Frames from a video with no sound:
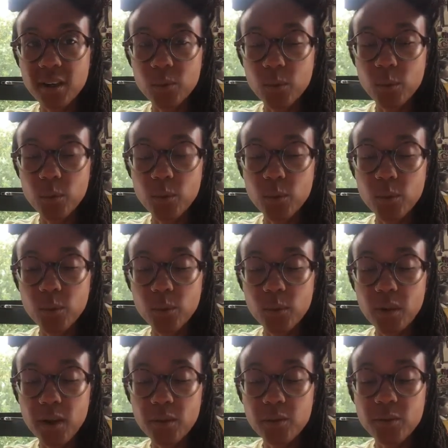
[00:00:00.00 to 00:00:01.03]

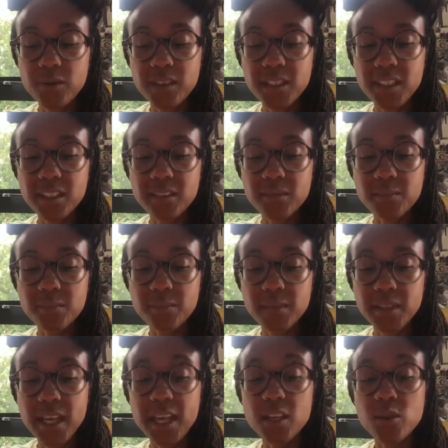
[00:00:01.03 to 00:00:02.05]
will hopefully
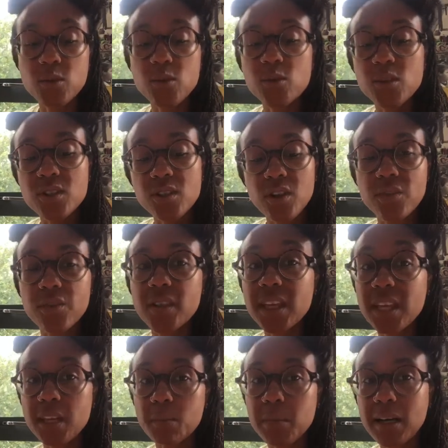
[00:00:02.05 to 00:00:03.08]
get you to start
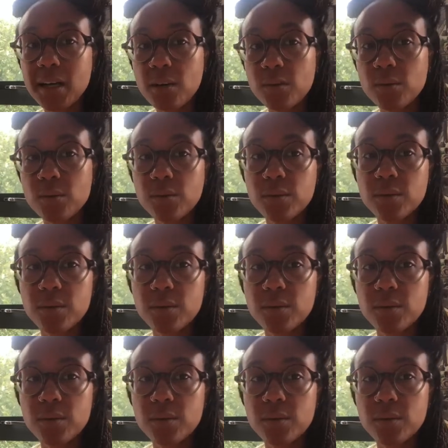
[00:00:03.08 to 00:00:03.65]
thinking about